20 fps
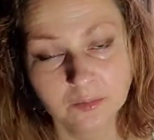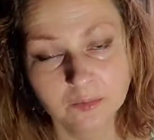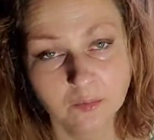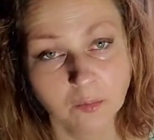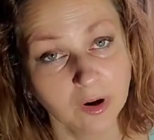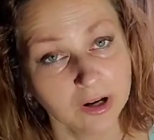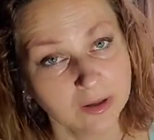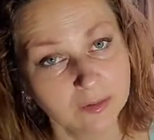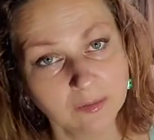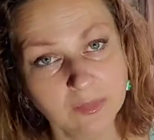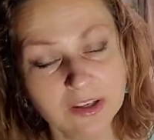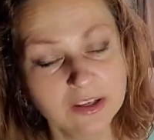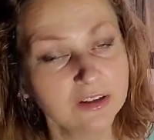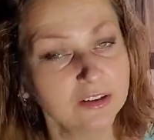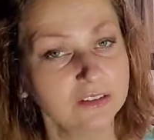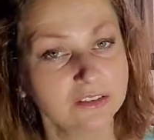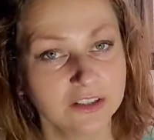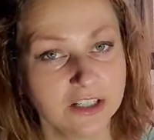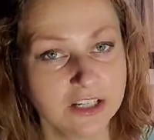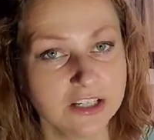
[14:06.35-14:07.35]
Might be
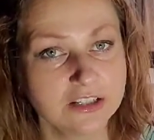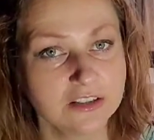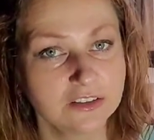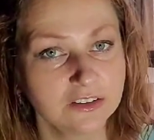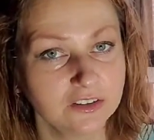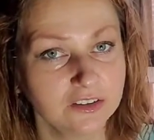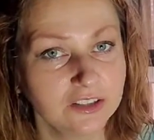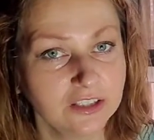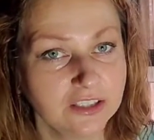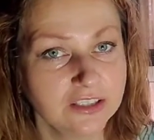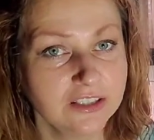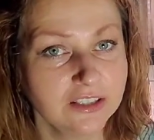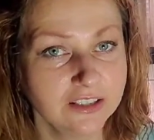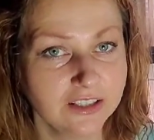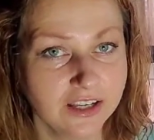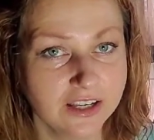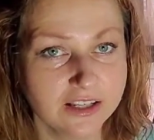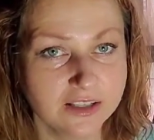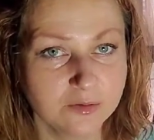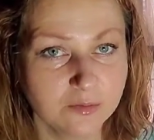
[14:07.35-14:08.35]
eraser needed
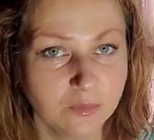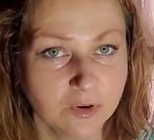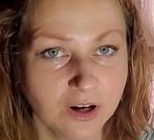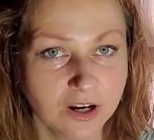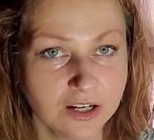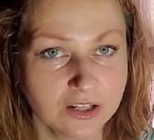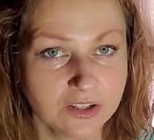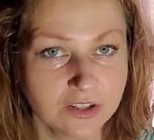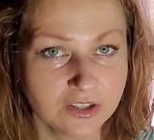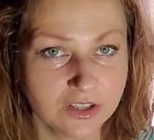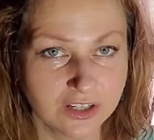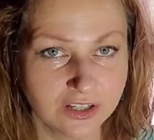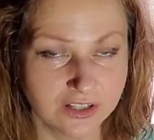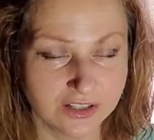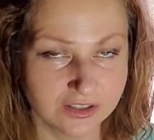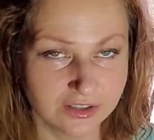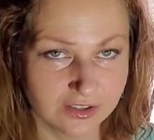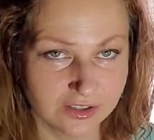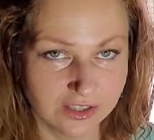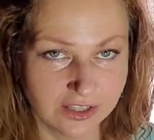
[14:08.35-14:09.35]
as much
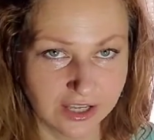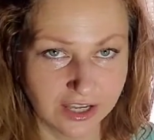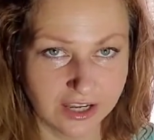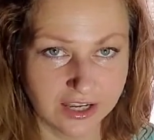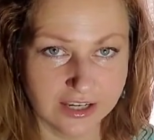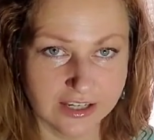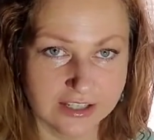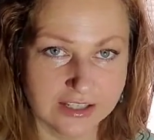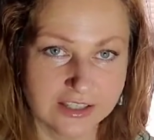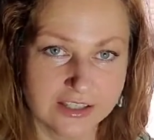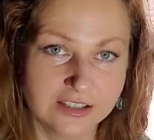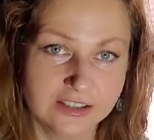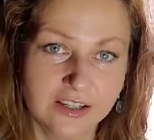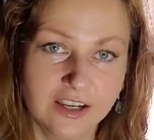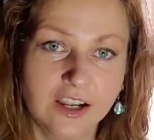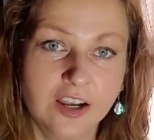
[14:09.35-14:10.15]
today as